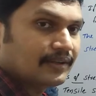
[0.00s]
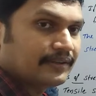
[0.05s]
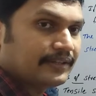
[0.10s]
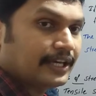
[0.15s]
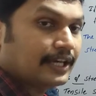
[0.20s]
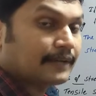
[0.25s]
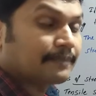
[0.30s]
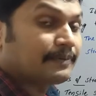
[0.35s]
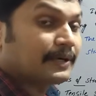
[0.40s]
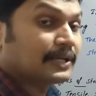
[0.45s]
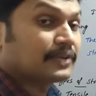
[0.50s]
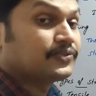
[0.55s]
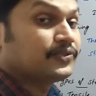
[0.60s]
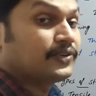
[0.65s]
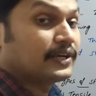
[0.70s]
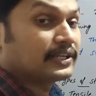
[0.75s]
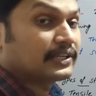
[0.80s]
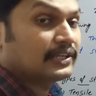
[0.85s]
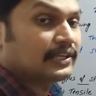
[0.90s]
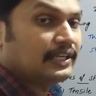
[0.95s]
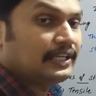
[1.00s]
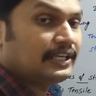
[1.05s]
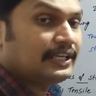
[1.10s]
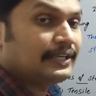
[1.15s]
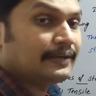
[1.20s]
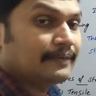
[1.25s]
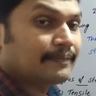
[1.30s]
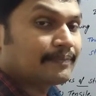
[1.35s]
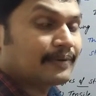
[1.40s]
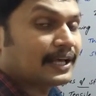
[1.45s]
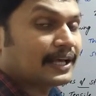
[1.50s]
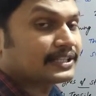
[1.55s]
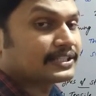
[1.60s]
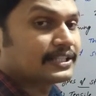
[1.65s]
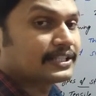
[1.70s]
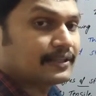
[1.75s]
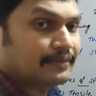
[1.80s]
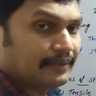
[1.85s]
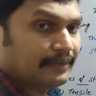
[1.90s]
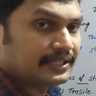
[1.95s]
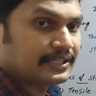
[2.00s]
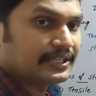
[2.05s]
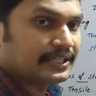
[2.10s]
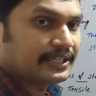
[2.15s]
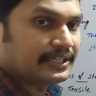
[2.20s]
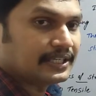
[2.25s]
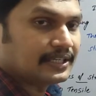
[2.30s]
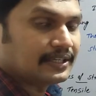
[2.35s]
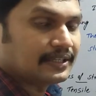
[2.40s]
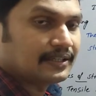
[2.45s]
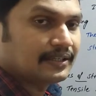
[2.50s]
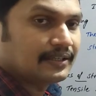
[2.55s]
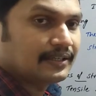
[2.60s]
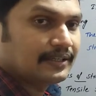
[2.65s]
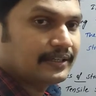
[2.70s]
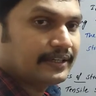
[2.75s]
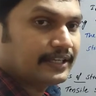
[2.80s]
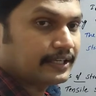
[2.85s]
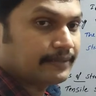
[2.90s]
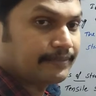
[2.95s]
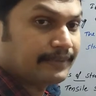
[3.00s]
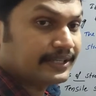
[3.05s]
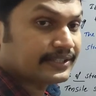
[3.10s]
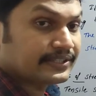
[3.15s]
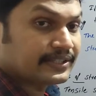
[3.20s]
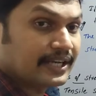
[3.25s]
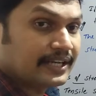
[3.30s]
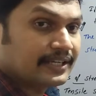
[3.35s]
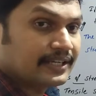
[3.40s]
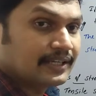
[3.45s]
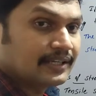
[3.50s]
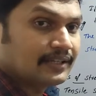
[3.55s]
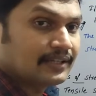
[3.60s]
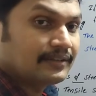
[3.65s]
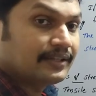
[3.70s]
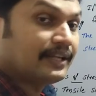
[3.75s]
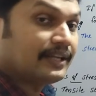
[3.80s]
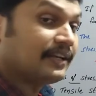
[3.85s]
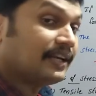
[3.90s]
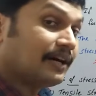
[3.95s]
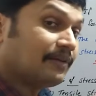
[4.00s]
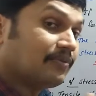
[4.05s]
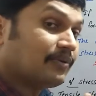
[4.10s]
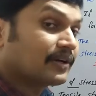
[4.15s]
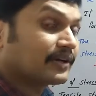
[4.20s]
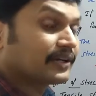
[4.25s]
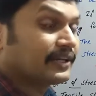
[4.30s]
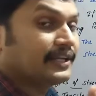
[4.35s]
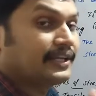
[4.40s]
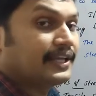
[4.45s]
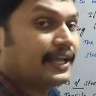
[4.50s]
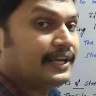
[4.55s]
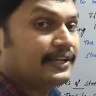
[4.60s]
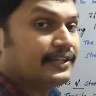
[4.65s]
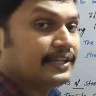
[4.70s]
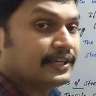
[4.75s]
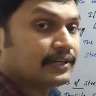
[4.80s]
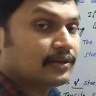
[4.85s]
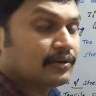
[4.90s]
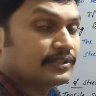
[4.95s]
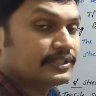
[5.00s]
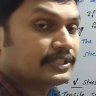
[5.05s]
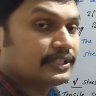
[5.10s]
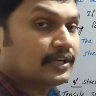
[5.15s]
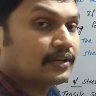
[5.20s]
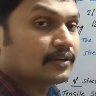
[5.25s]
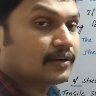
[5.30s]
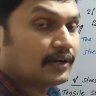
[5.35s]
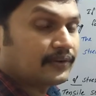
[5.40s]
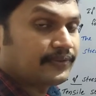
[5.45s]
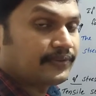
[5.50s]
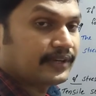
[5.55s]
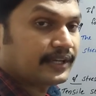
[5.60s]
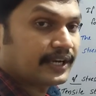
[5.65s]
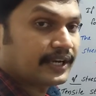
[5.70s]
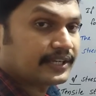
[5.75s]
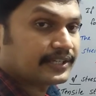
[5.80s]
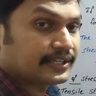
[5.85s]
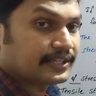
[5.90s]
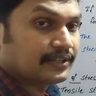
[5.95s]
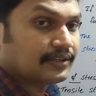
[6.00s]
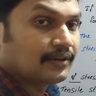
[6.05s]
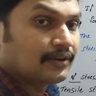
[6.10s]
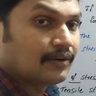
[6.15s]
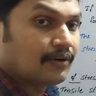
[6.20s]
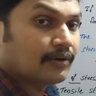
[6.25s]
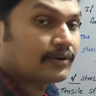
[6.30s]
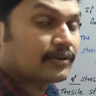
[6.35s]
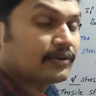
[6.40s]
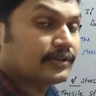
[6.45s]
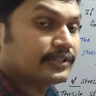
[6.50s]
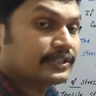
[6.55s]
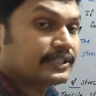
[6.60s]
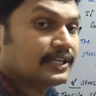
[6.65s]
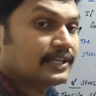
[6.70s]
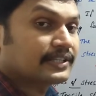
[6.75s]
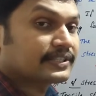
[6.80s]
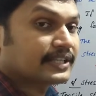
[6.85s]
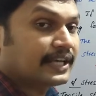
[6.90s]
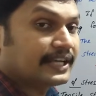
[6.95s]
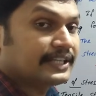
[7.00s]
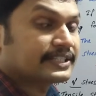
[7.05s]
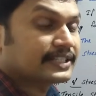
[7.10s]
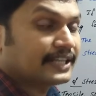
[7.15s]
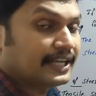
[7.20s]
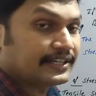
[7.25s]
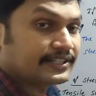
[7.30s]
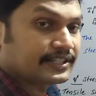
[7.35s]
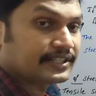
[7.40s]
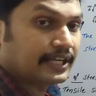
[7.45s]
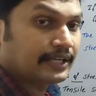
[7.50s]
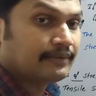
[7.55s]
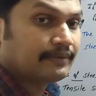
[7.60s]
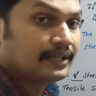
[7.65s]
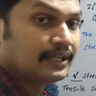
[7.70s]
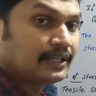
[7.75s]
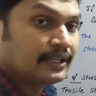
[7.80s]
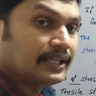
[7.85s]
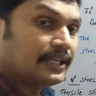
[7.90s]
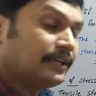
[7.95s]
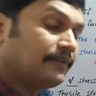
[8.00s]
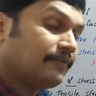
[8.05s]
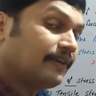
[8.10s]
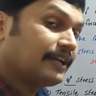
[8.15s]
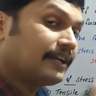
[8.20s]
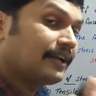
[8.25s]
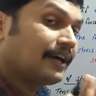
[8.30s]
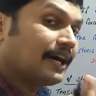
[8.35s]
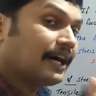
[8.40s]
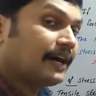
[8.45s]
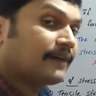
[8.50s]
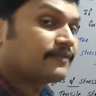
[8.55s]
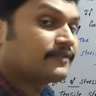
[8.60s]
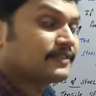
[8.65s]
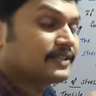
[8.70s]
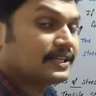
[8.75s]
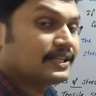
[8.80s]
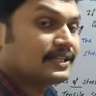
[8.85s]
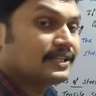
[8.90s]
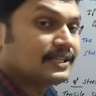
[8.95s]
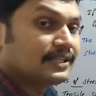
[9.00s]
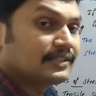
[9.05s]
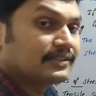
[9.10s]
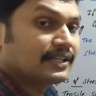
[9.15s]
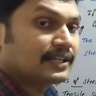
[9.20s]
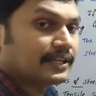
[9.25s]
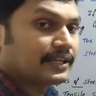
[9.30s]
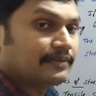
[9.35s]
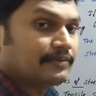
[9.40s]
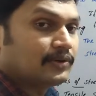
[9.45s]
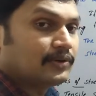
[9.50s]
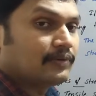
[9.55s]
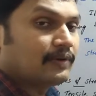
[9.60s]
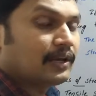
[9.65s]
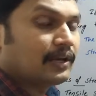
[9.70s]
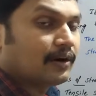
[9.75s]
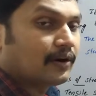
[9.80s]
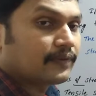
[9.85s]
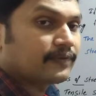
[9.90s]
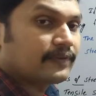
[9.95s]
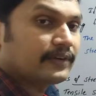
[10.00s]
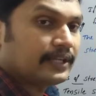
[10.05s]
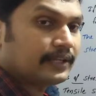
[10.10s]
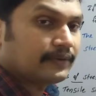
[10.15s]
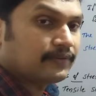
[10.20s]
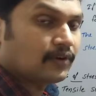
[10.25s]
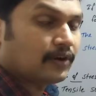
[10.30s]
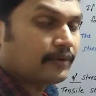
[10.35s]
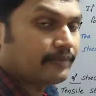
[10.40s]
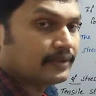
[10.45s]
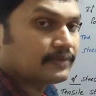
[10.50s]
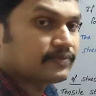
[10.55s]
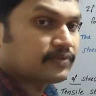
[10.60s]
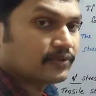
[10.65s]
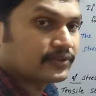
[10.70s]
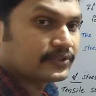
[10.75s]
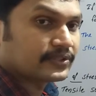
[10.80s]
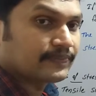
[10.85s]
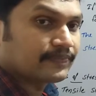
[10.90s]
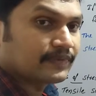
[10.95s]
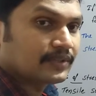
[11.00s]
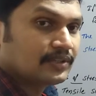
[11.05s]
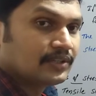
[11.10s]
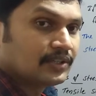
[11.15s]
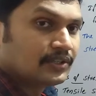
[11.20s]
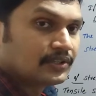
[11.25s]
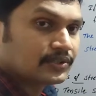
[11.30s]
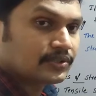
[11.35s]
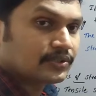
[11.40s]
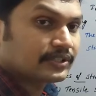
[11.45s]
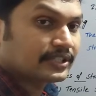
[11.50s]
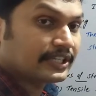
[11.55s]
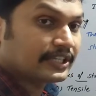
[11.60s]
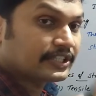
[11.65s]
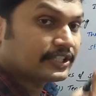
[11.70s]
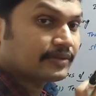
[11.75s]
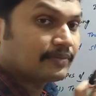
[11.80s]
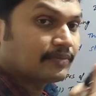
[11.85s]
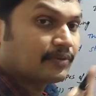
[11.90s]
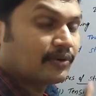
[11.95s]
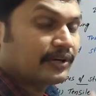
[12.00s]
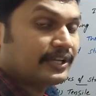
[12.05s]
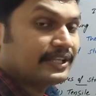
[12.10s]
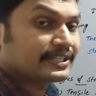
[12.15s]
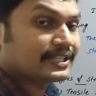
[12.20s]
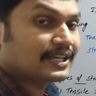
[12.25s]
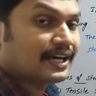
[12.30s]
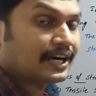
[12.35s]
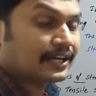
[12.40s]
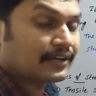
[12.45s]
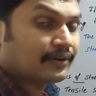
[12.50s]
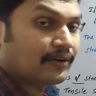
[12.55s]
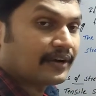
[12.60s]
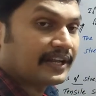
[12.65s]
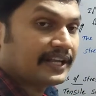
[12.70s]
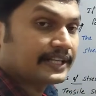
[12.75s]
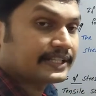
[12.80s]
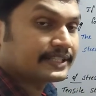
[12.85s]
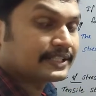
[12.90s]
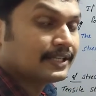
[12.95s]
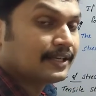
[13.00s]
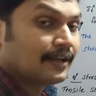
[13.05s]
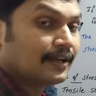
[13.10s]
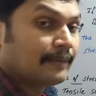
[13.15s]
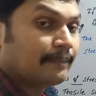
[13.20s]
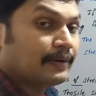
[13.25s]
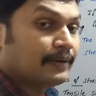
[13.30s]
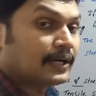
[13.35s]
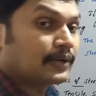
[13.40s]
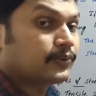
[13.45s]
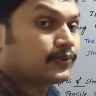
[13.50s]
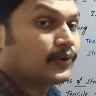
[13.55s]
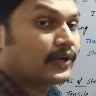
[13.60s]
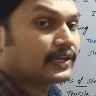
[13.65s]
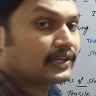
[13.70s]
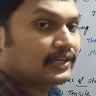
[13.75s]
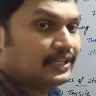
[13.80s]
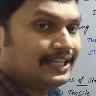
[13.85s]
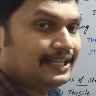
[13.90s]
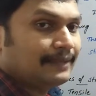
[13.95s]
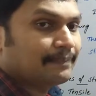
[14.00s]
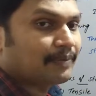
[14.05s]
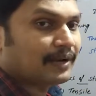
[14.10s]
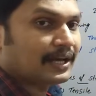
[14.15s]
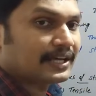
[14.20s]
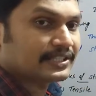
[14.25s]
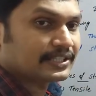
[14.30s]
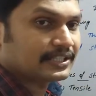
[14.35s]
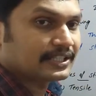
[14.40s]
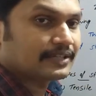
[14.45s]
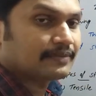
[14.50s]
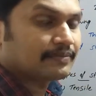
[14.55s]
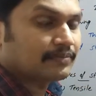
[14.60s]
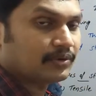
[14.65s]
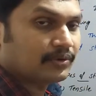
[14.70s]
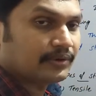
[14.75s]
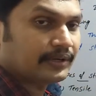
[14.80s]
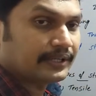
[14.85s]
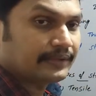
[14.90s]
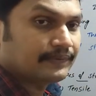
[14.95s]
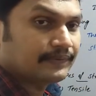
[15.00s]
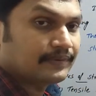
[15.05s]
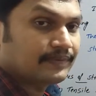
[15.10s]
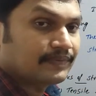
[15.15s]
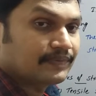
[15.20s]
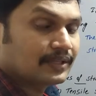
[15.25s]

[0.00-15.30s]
They are perfectly plastic material. It means that they never regain their original configuration or original size and shape even after the removal of deforming force. So such bodies are known as perfectly plastic body.